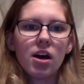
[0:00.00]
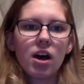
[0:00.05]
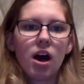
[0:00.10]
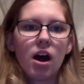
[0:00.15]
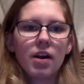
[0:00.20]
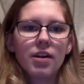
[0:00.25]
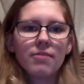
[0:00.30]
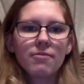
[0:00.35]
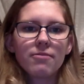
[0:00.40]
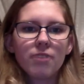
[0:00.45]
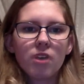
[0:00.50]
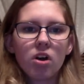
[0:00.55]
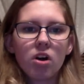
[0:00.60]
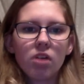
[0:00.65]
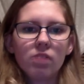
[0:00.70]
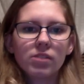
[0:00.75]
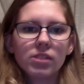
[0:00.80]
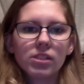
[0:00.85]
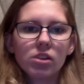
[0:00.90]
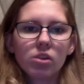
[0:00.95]

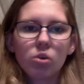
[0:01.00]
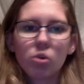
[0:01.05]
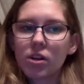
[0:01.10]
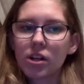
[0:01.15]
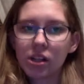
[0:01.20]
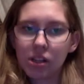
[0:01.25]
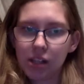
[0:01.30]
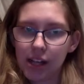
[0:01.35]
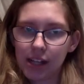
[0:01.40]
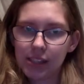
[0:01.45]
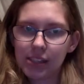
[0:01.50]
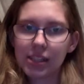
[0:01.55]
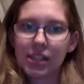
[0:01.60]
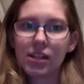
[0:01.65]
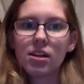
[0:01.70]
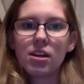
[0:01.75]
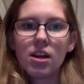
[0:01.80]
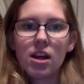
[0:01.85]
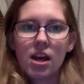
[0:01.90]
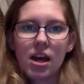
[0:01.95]
uninvolved or
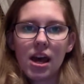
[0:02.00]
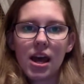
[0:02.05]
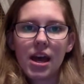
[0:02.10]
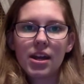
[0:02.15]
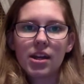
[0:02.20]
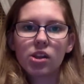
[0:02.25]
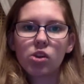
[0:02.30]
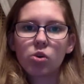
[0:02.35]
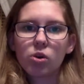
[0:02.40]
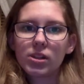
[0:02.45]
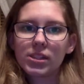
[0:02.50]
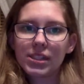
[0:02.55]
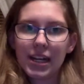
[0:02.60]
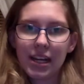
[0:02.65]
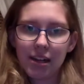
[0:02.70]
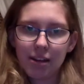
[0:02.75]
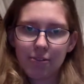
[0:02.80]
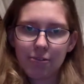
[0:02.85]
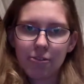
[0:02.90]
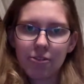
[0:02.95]
neglecting, and
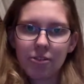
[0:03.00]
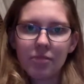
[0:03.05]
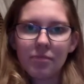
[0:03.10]
authoritative.